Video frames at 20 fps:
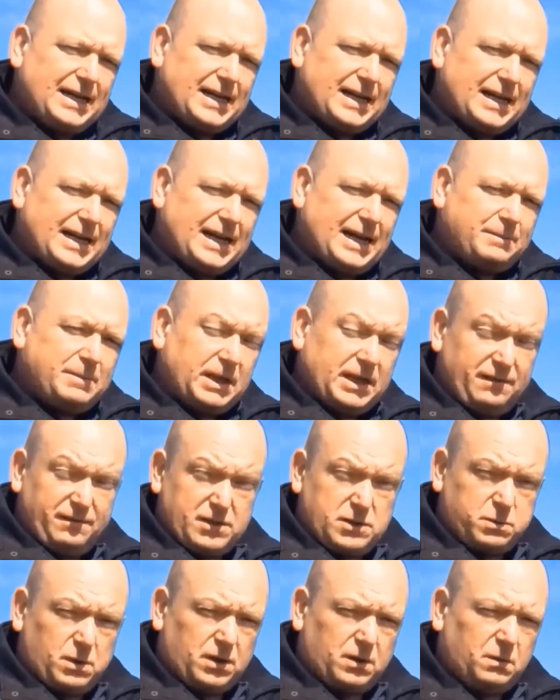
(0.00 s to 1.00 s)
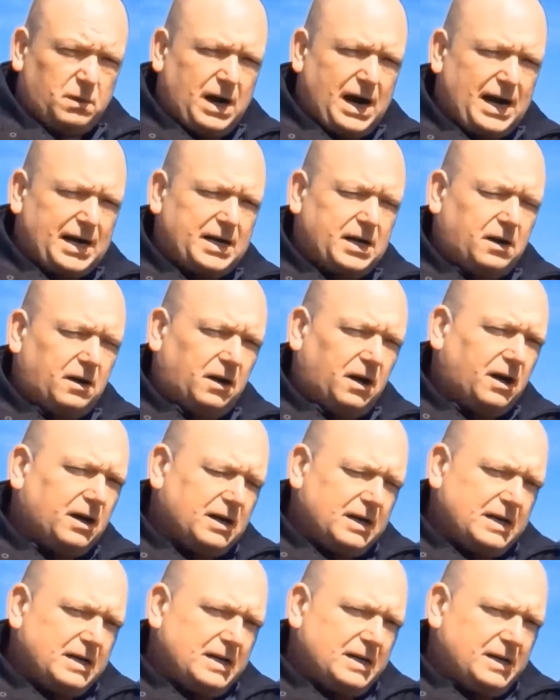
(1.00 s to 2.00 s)
and I believe there's one at
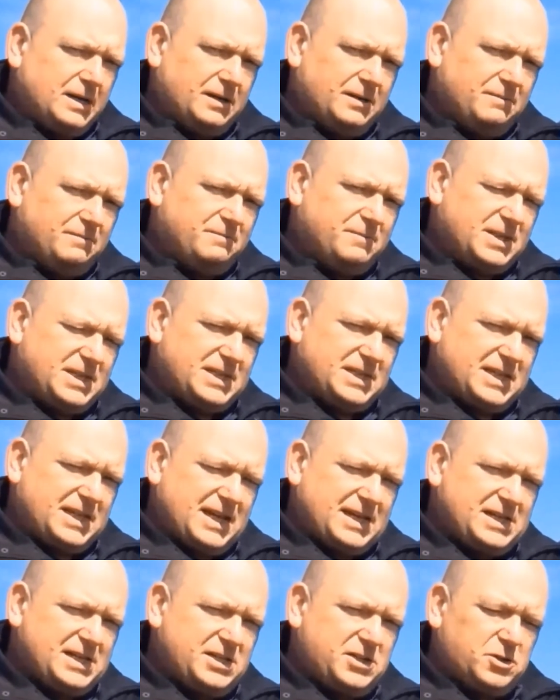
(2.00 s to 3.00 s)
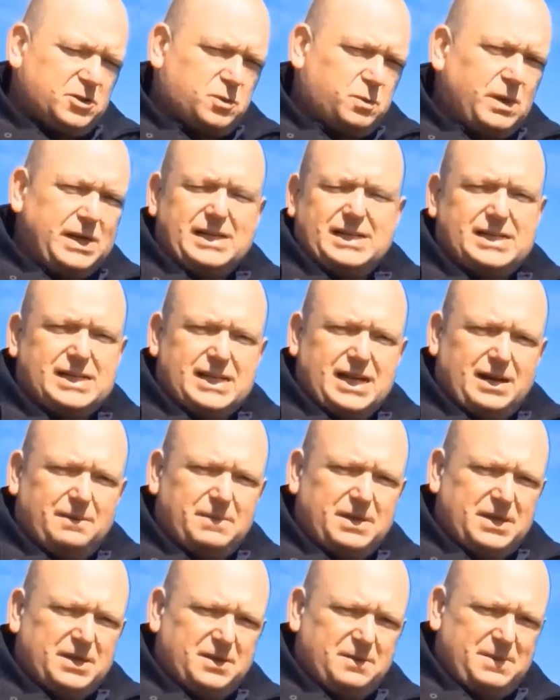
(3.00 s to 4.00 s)
Wycoller, and Mrs H is just wincing
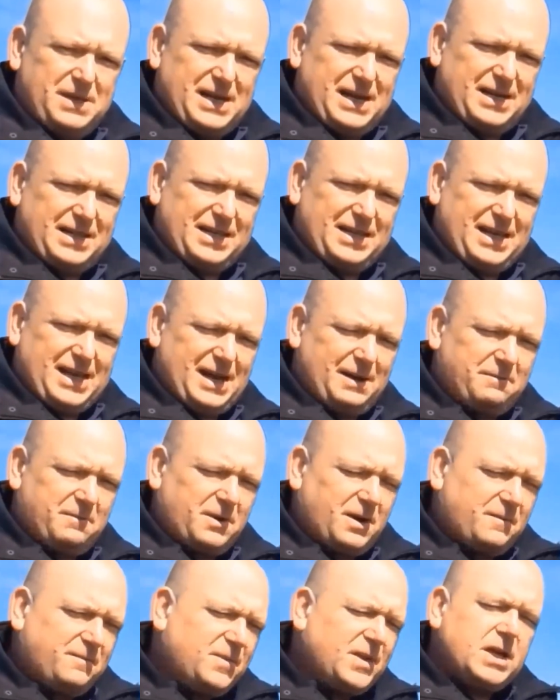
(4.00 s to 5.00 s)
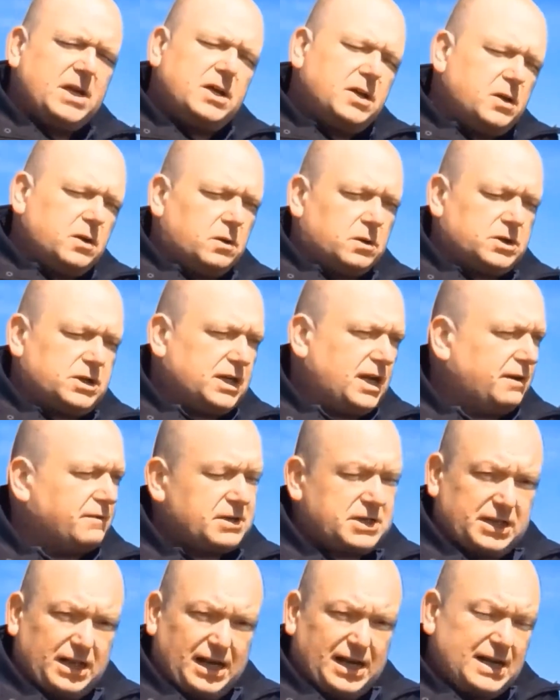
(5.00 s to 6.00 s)
at me there behind the camera. No,
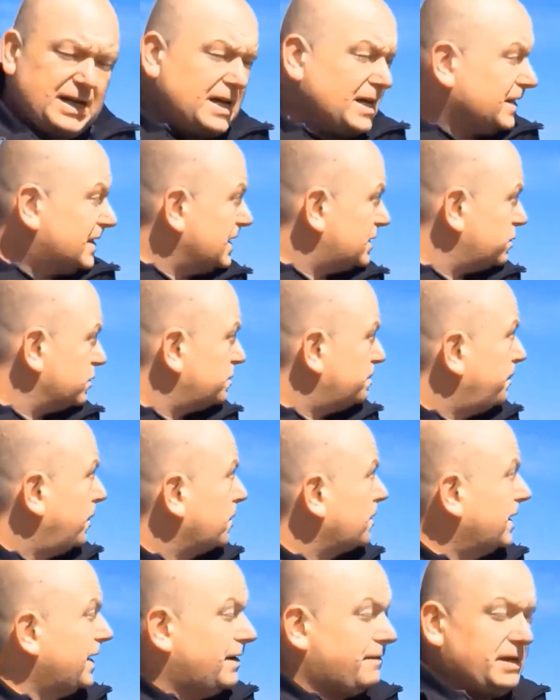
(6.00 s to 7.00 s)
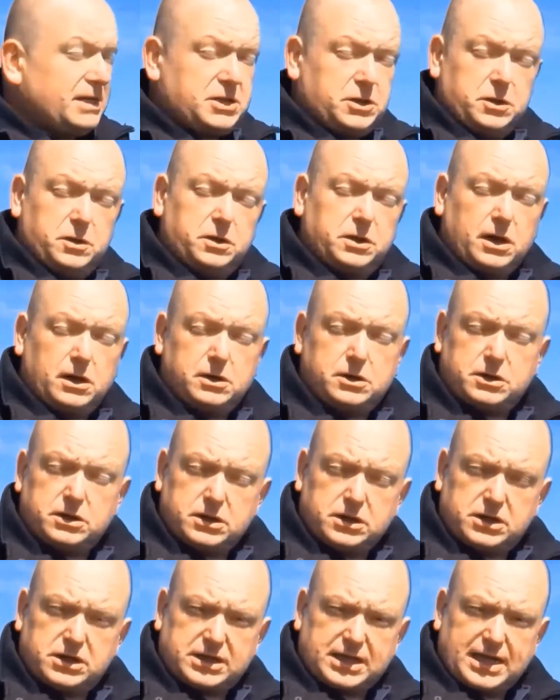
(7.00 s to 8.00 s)
seriously. This was put here in
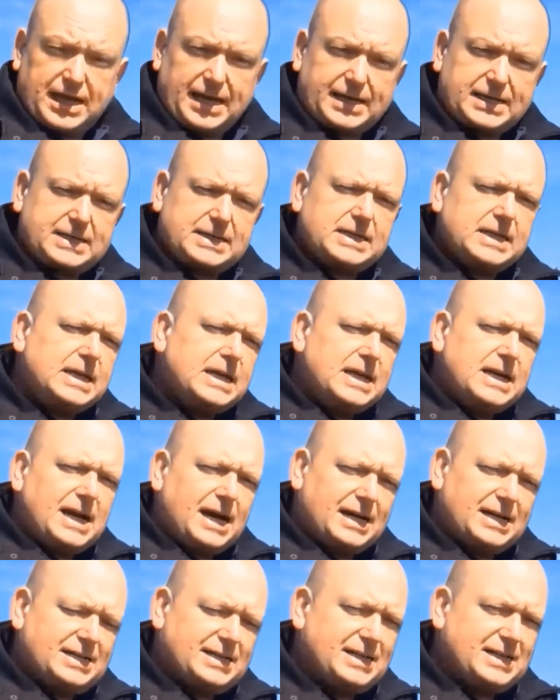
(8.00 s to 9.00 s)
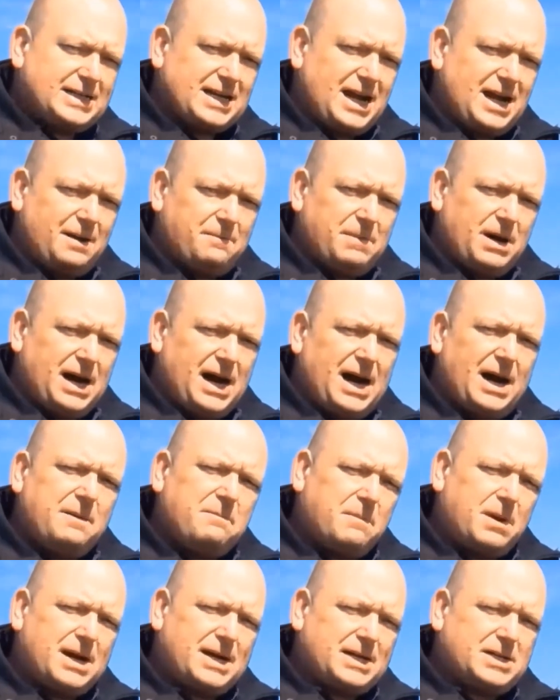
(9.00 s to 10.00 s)
2006 and it's designed
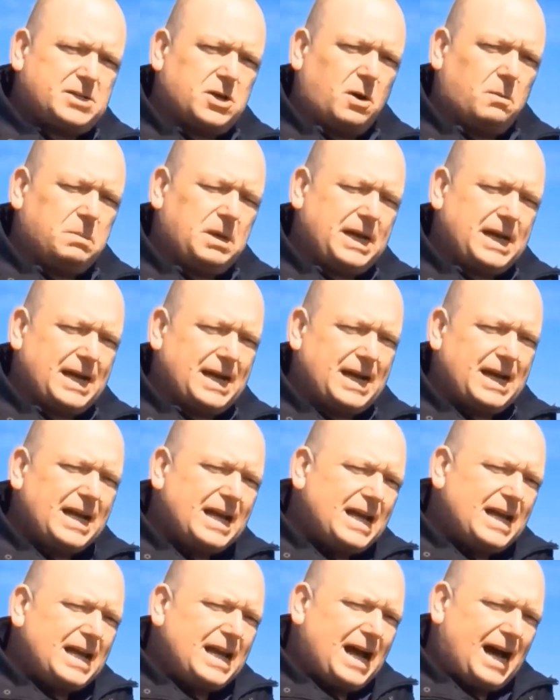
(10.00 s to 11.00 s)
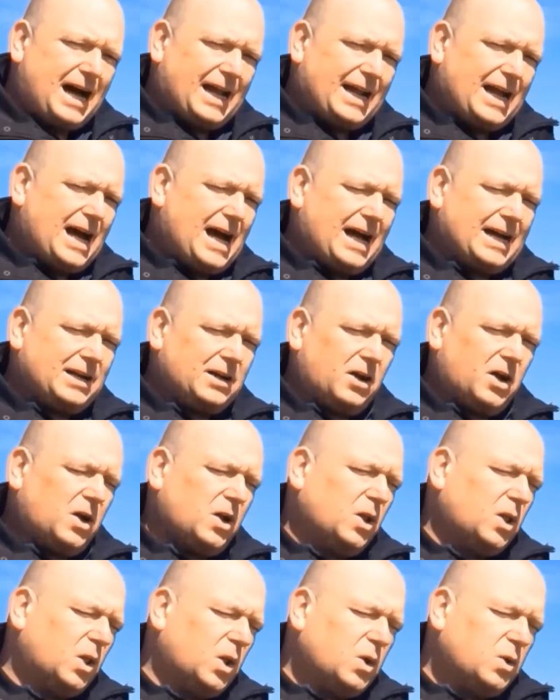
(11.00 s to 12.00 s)
by Mike Tonkin and
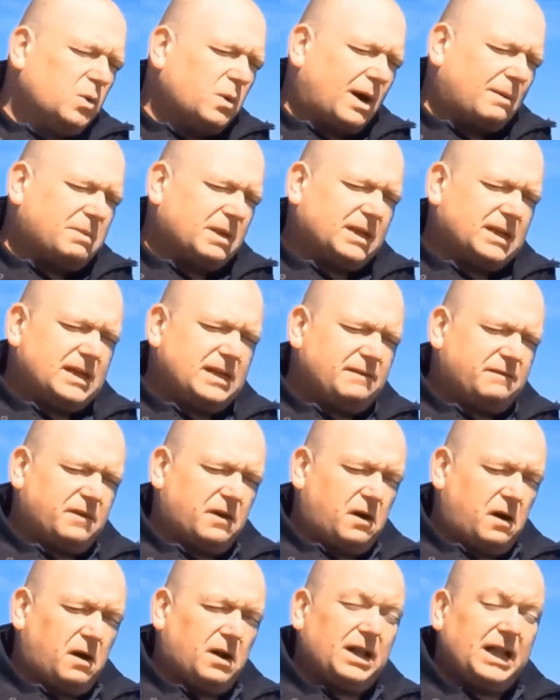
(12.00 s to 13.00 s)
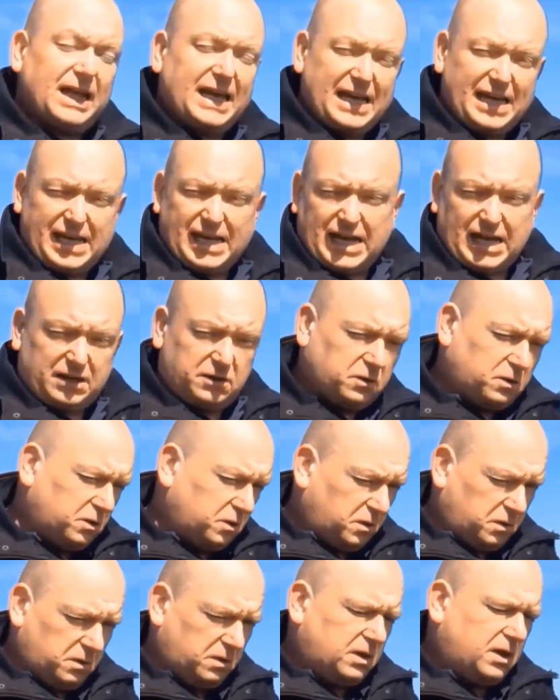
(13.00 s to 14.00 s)
Anna Liu, I believe, or Lee, I
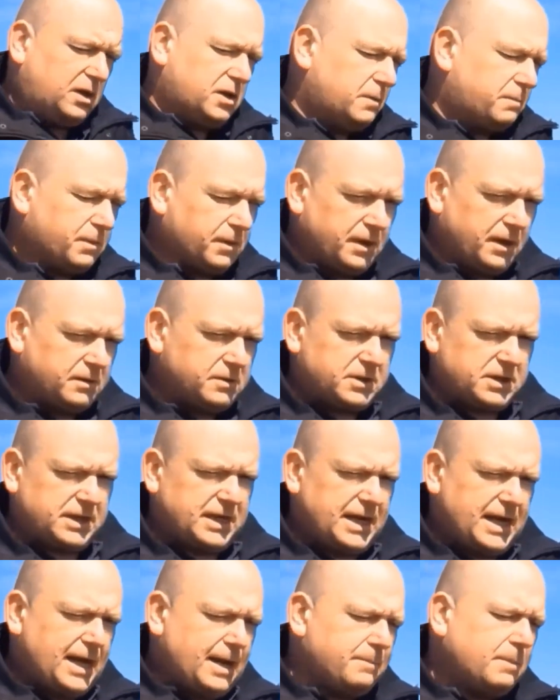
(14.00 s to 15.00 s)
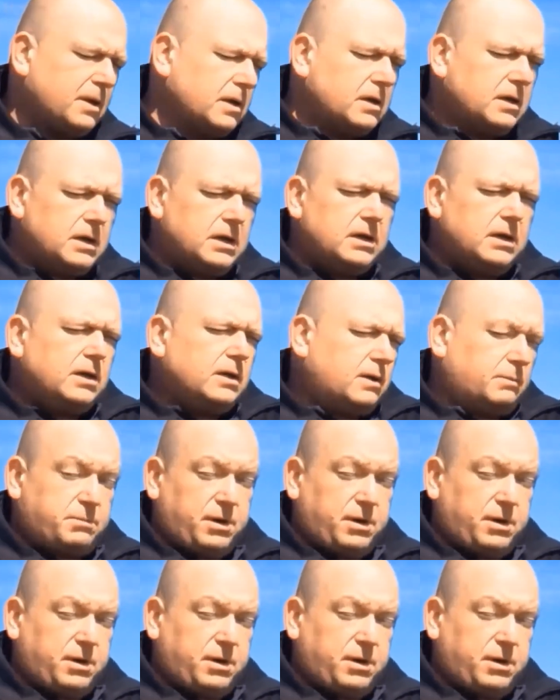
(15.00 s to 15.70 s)
don't know how you pronounce her name.